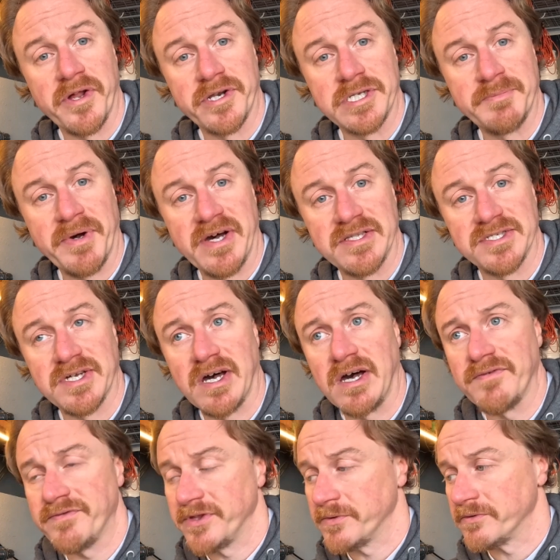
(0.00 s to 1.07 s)
spots
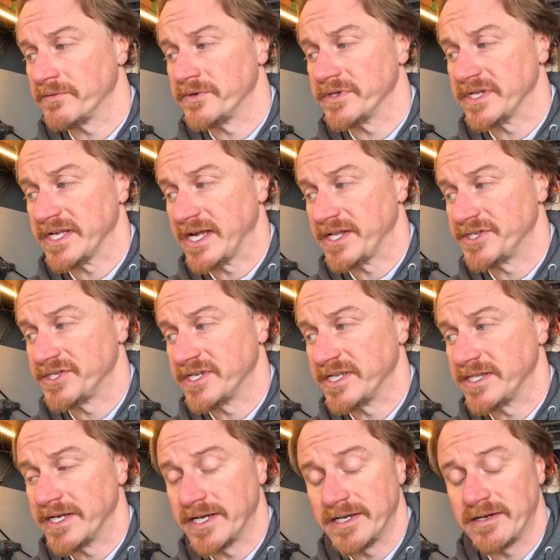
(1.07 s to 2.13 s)
off. They were really etched in
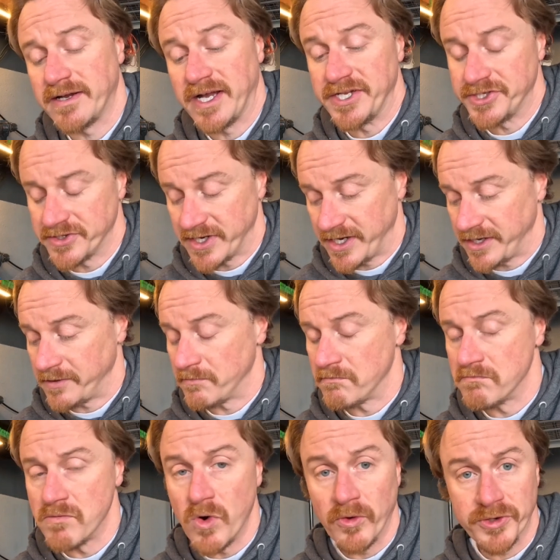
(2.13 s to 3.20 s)
there. I tried
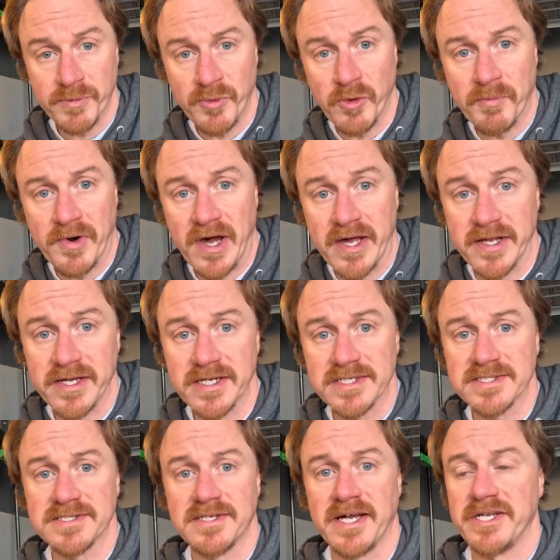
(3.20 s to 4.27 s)
multiple
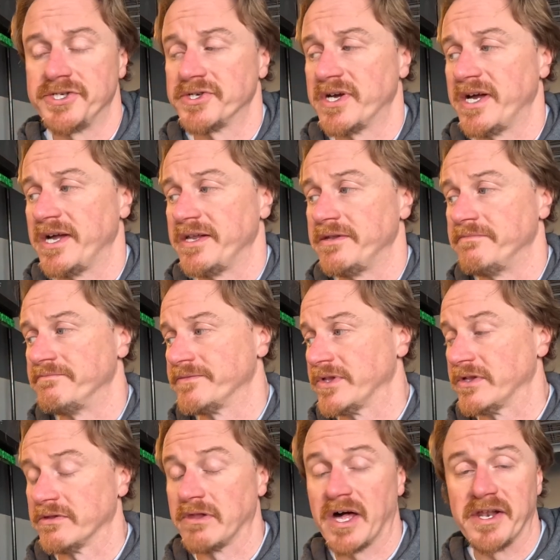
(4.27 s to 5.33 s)
products. I tried
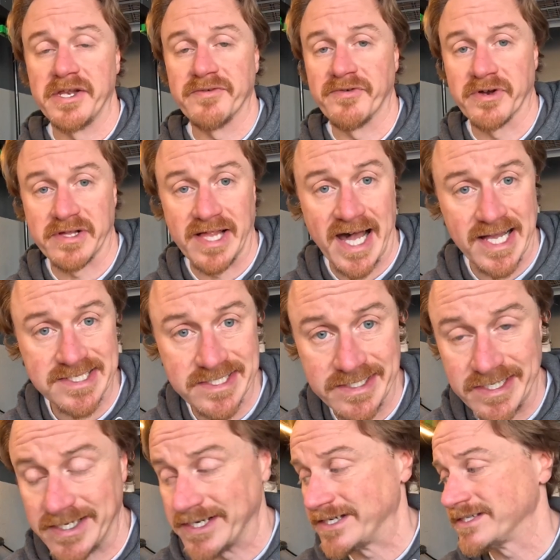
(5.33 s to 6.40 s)
a lot of different glass
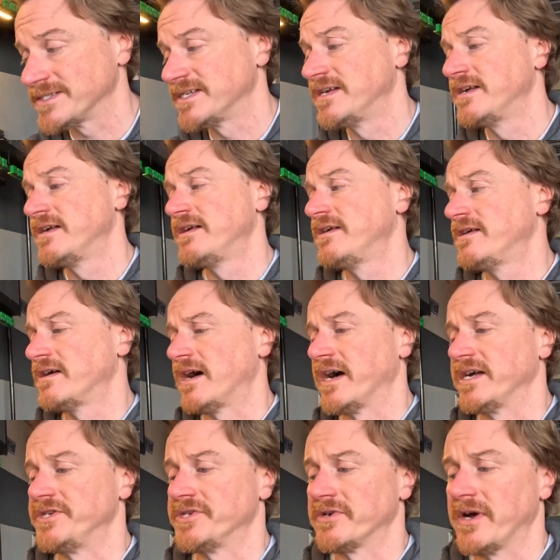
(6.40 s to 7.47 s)
cleaners.
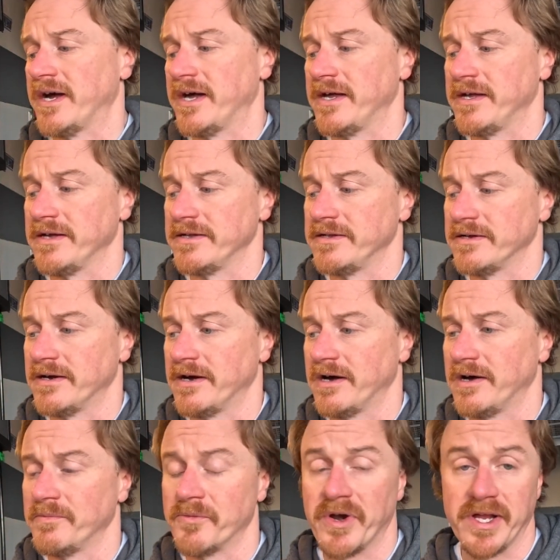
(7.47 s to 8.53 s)
I tried
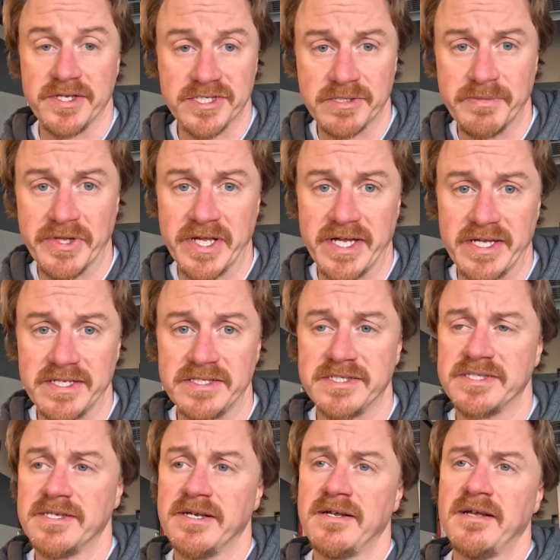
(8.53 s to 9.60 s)
razor blades.
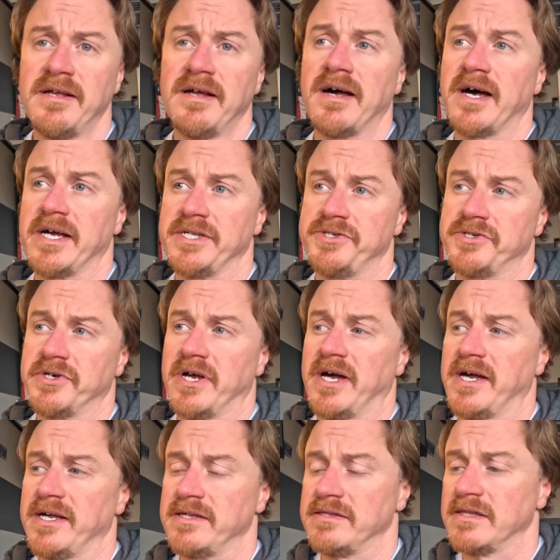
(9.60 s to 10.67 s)
I
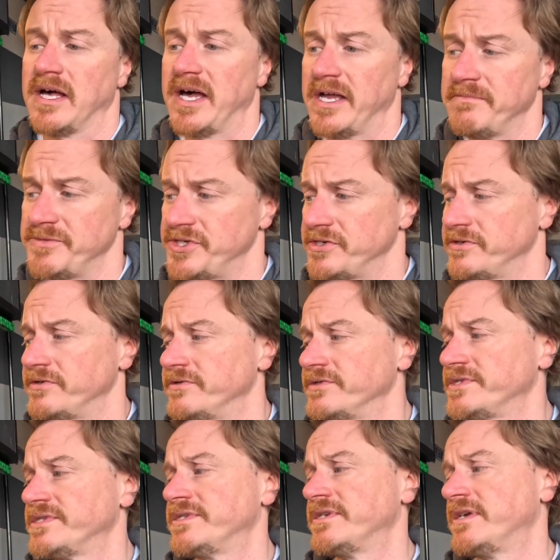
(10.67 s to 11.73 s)
tried lime
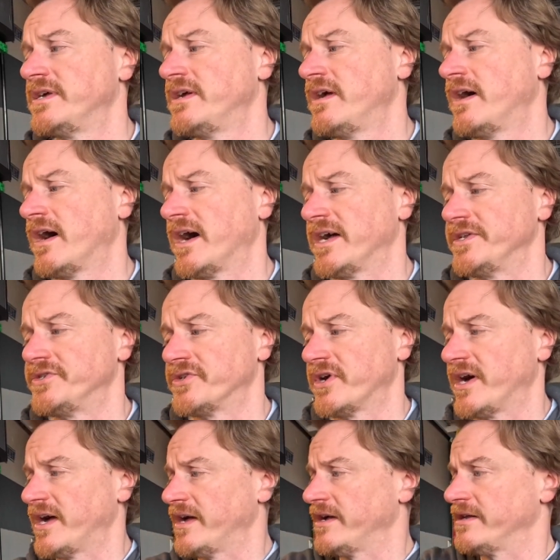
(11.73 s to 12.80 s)
juice. I
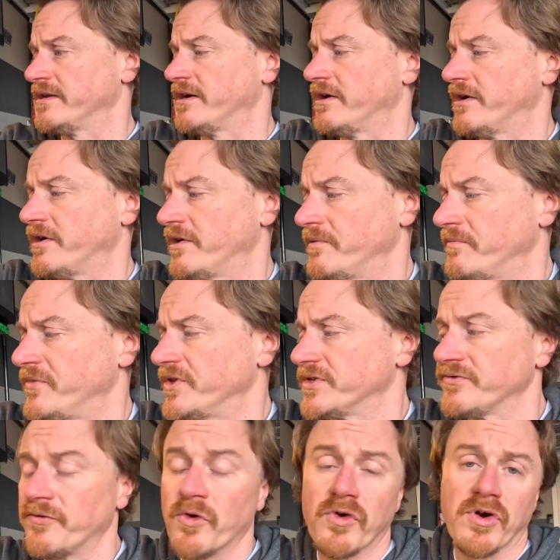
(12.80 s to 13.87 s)
tried this
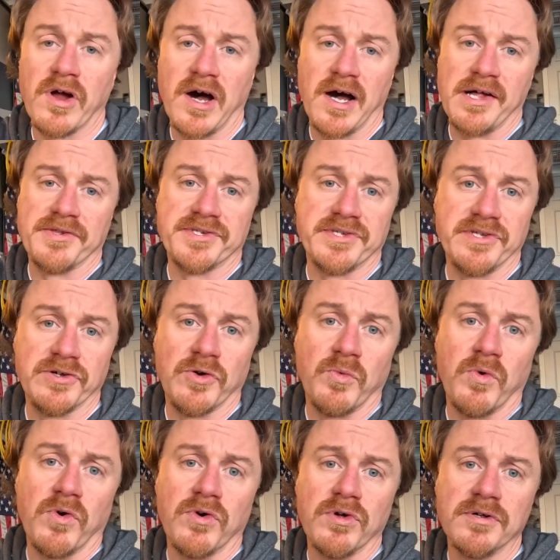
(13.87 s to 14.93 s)
4/0 steel
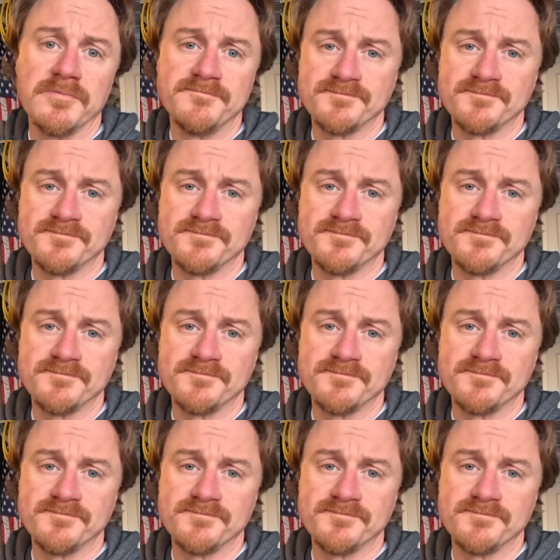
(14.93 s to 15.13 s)
wool.